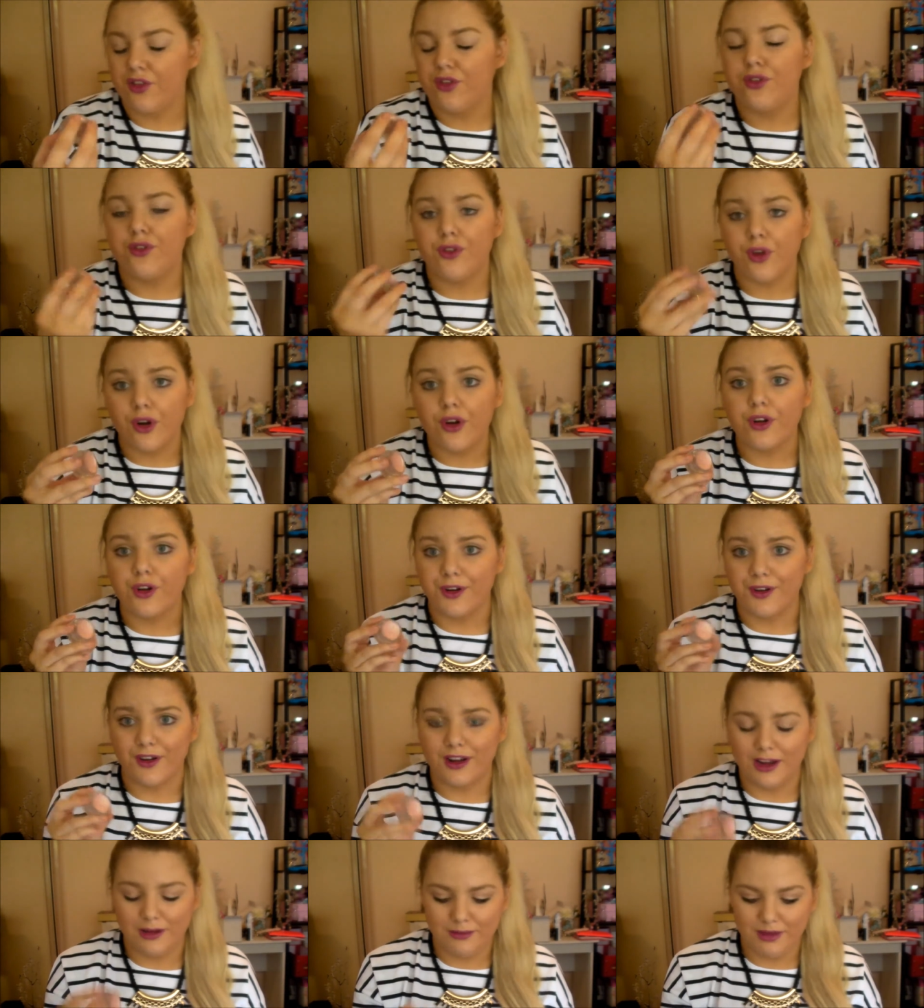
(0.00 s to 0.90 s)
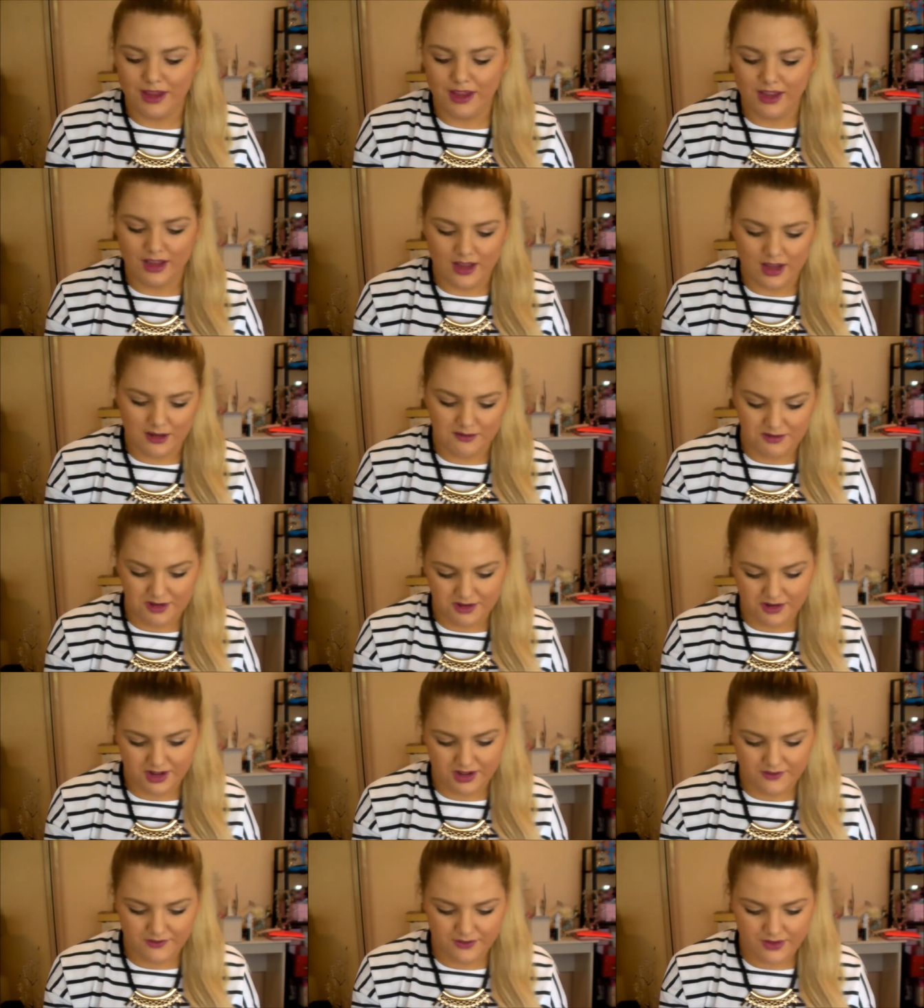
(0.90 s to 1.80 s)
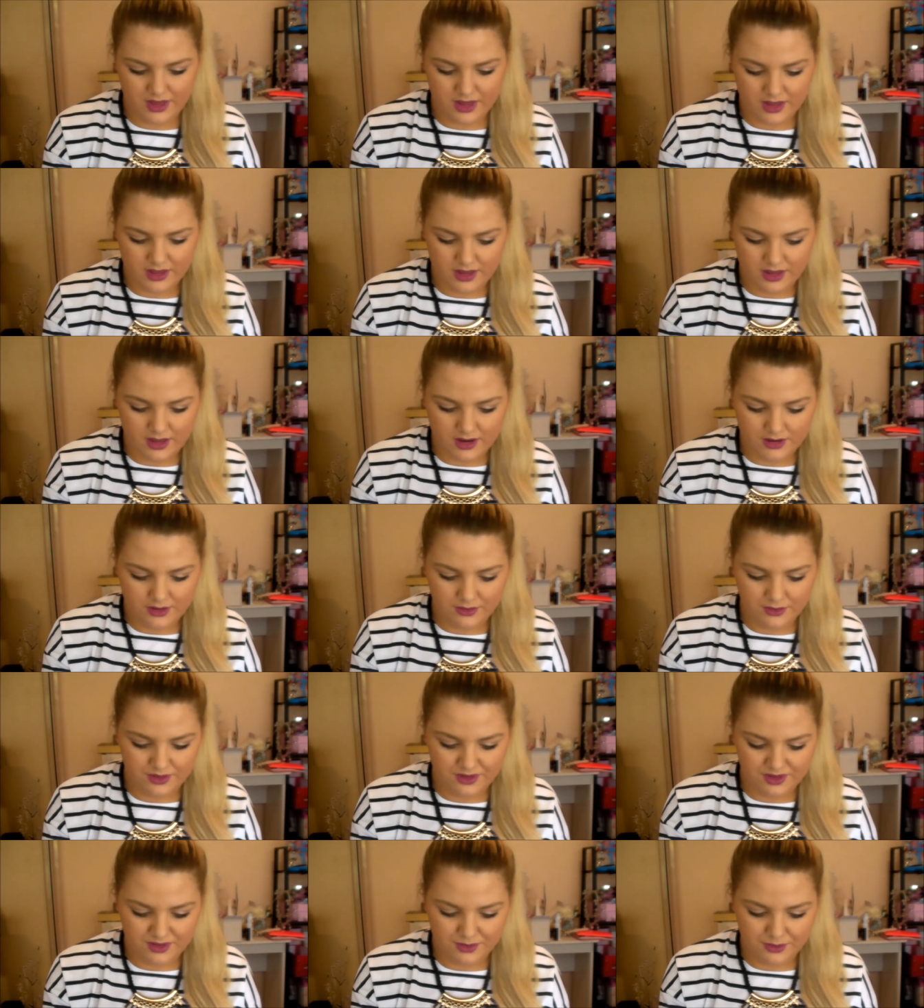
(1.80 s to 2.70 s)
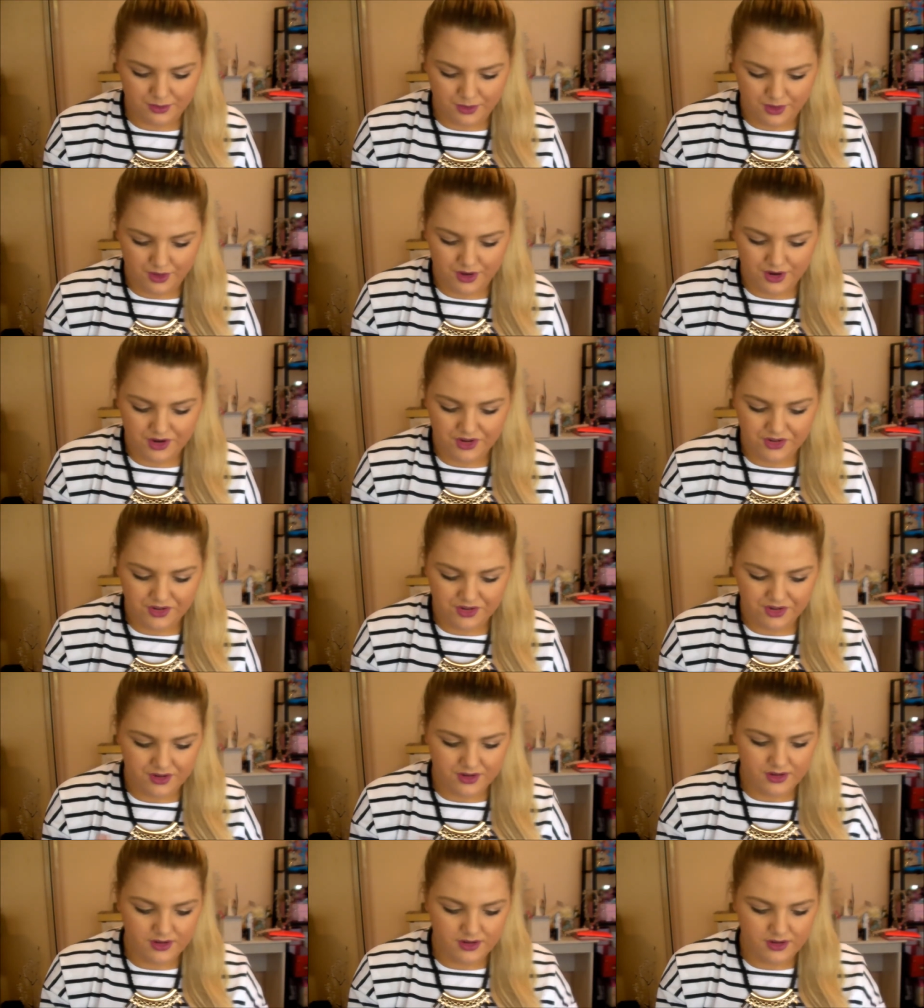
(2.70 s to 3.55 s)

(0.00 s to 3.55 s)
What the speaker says: so creamy. I'll do a swatch.